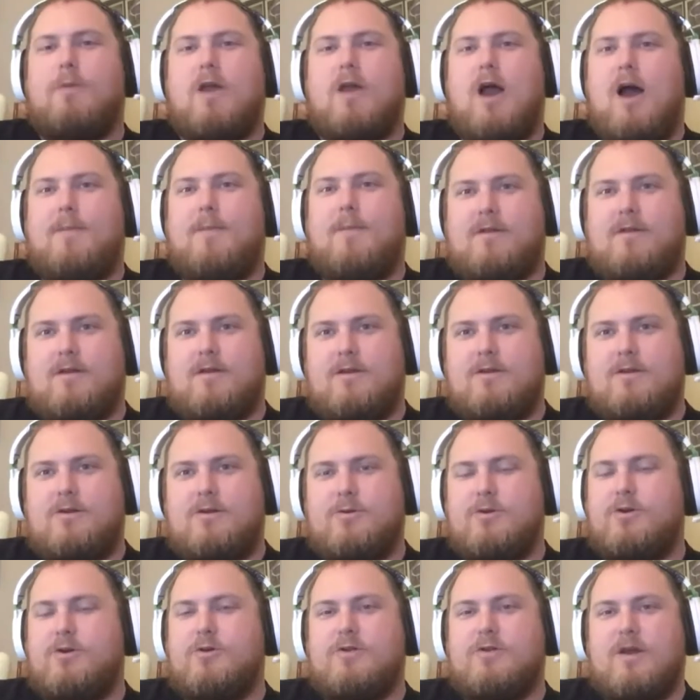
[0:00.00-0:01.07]
hopping.
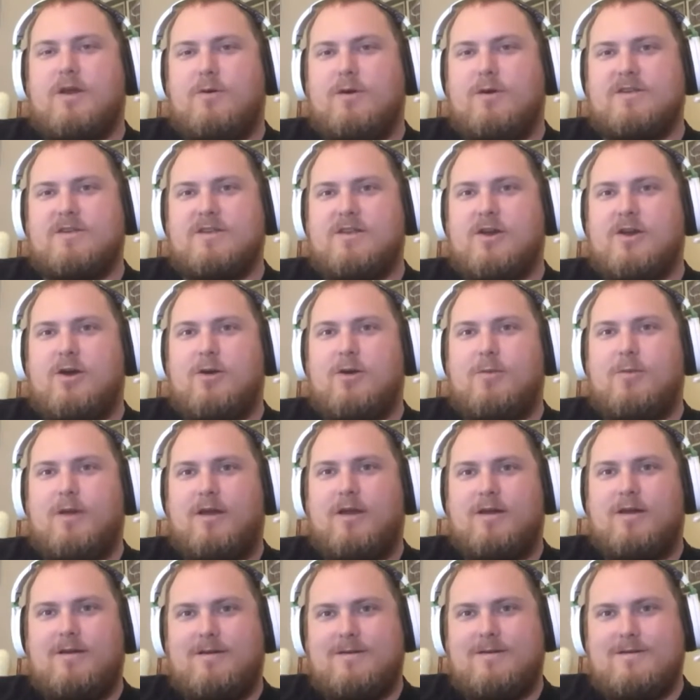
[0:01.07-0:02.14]
Shut up, trying to make my homie.
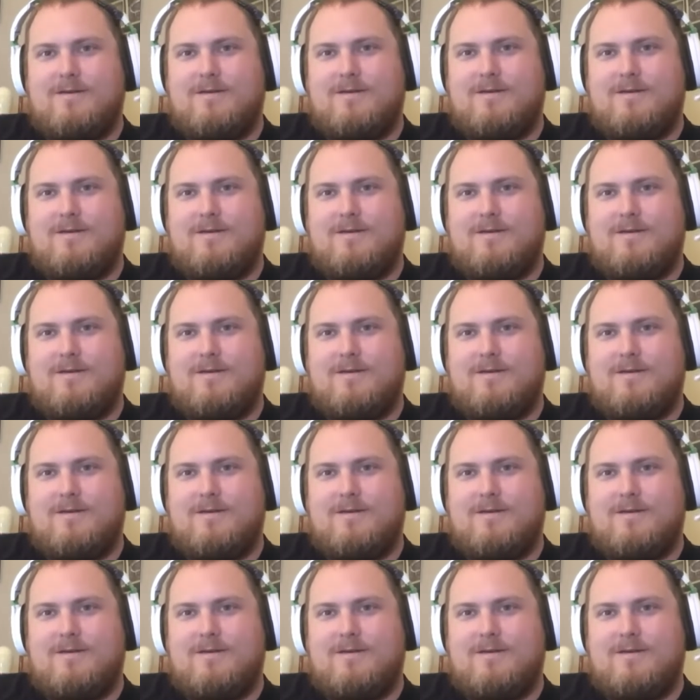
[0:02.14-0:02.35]
point, and you're